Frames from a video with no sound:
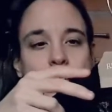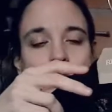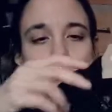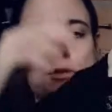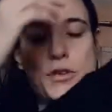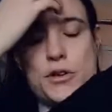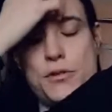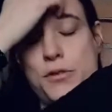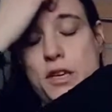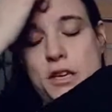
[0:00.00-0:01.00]
And
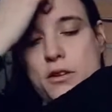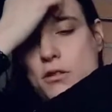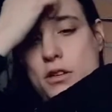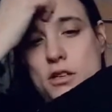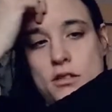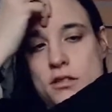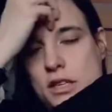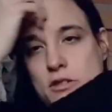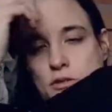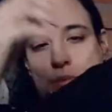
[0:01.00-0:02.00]
also the collar,
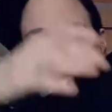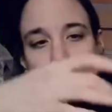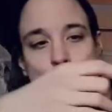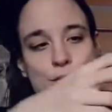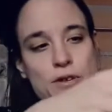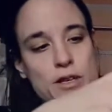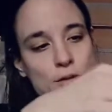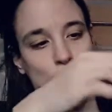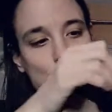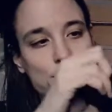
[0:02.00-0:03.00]
it just reminds me of a
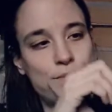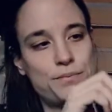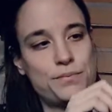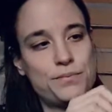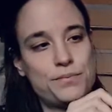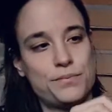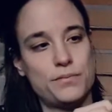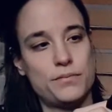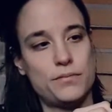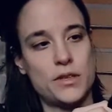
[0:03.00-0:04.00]
little,
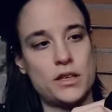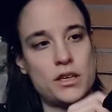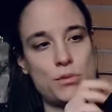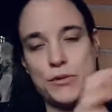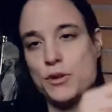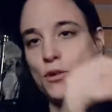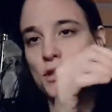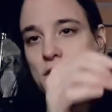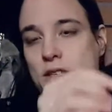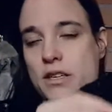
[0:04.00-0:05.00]
well, the collar
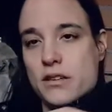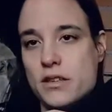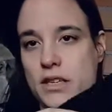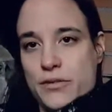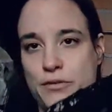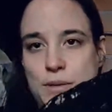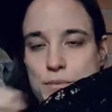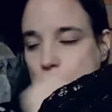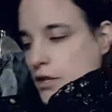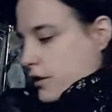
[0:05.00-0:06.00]
is
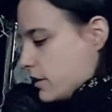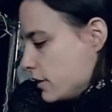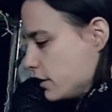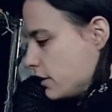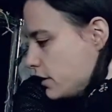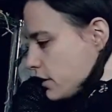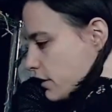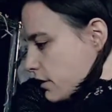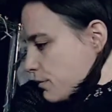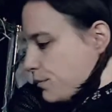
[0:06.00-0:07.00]
flimsy.
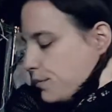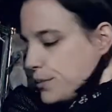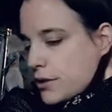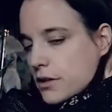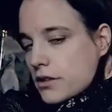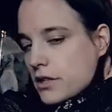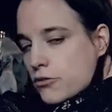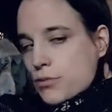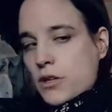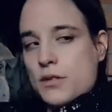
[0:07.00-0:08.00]
But it
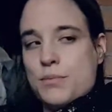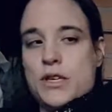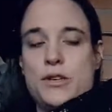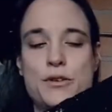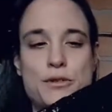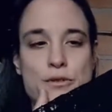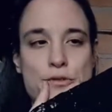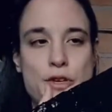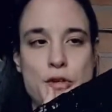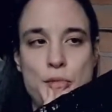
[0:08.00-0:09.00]
reminds me of,
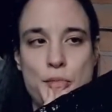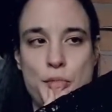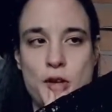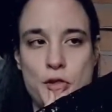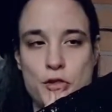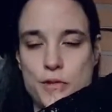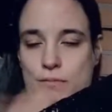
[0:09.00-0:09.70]
how